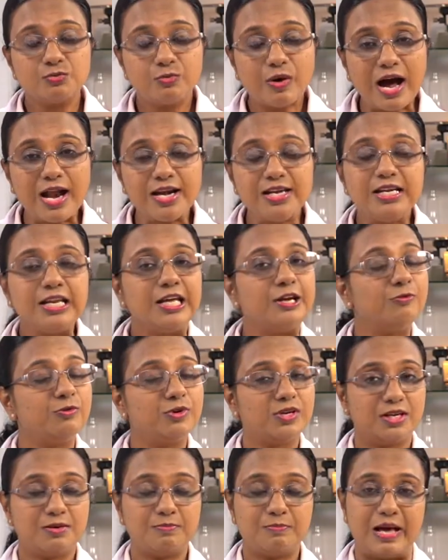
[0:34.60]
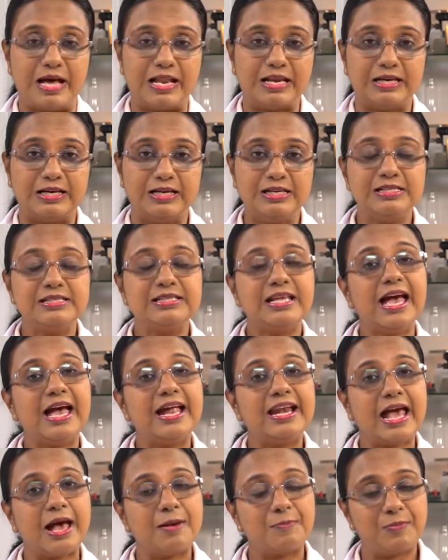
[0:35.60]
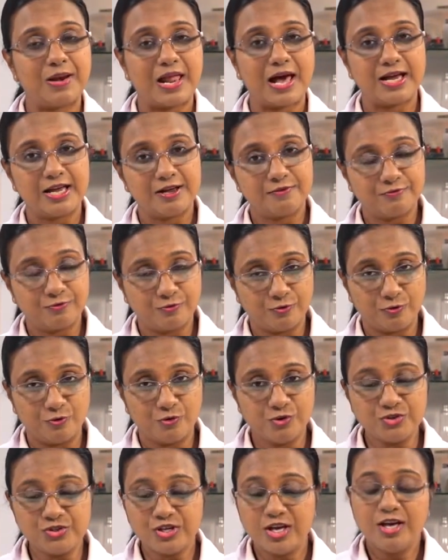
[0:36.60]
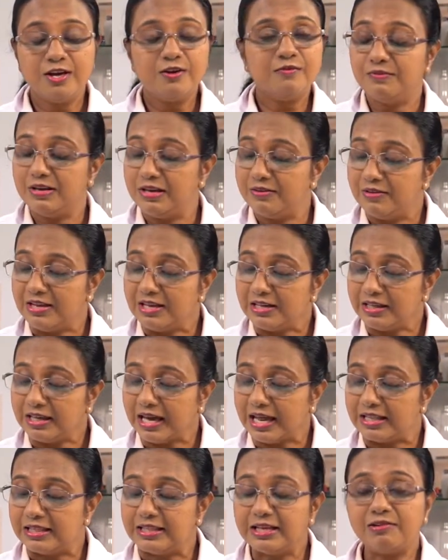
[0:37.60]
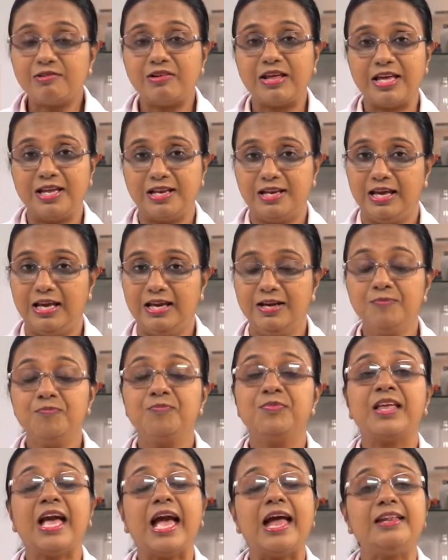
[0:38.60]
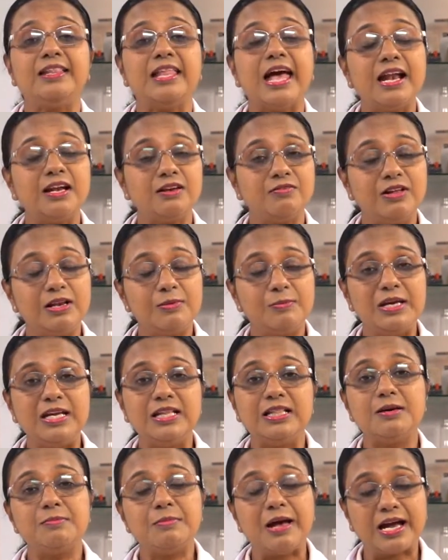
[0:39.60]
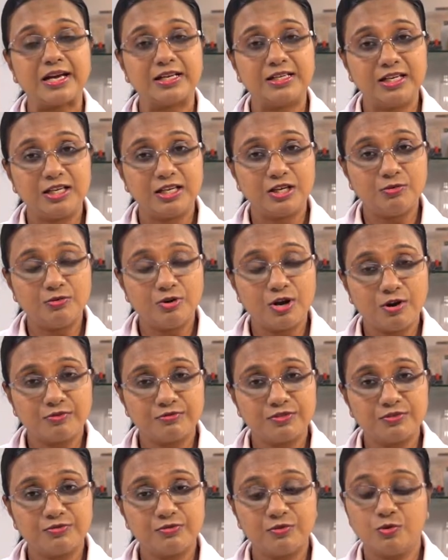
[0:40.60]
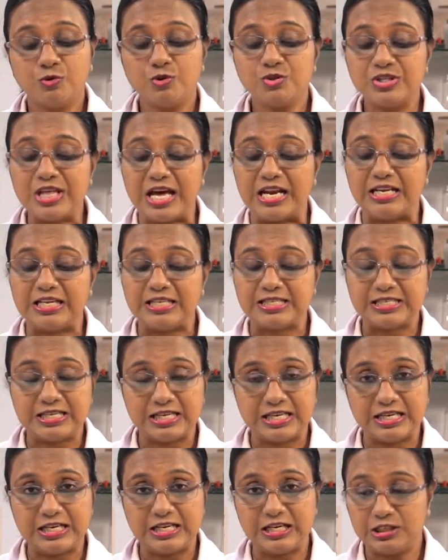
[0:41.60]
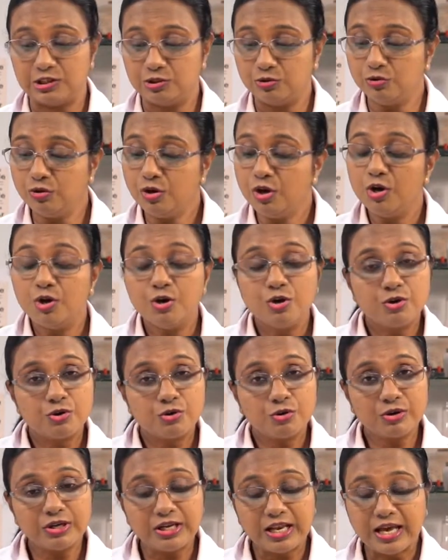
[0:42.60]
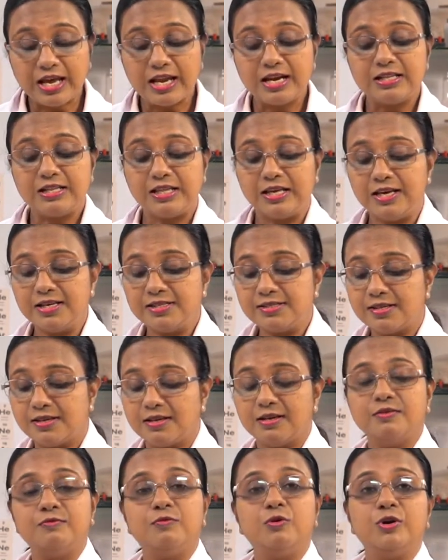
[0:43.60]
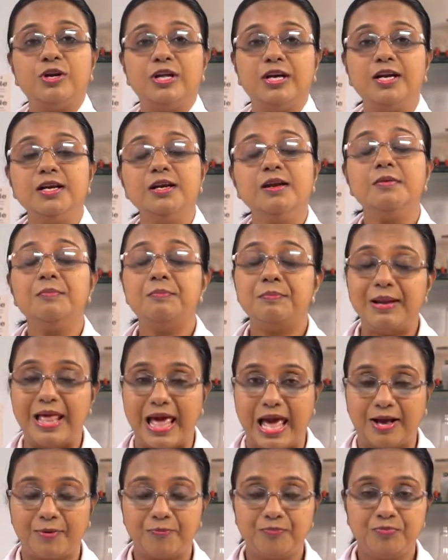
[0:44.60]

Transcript: 1 Newton balance and apply a force, we will get the reading, and that will be the magnitude of the force that is needed to rotate this wooden plank.